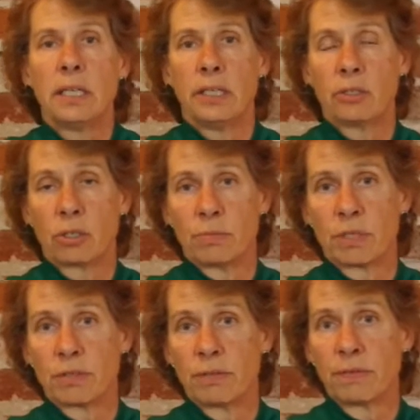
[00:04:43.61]
in
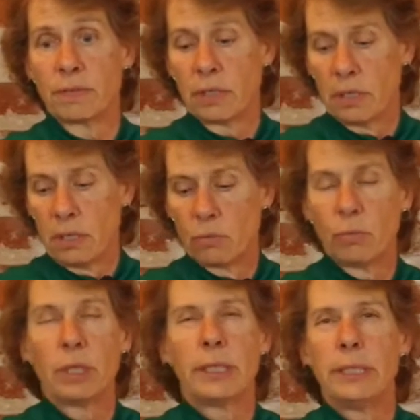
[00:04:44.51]
terms of
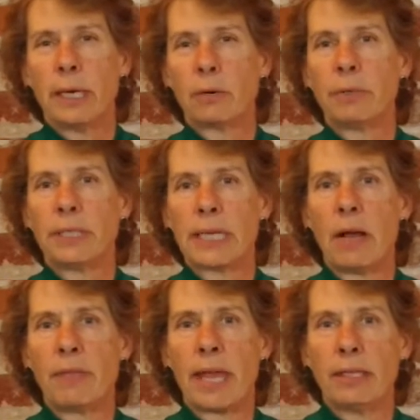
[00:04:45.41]
really narrowing
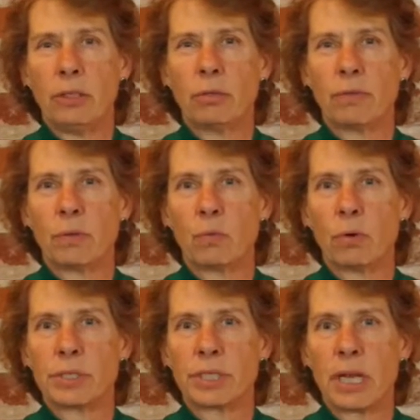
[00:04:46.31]
down that year of the
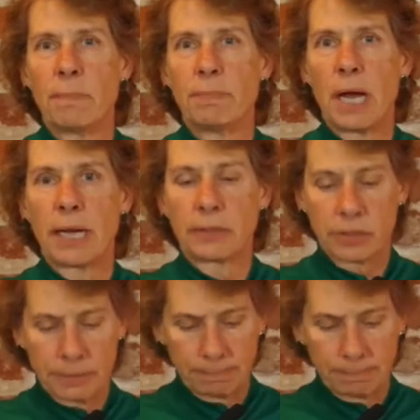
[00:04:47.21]
war stamp box.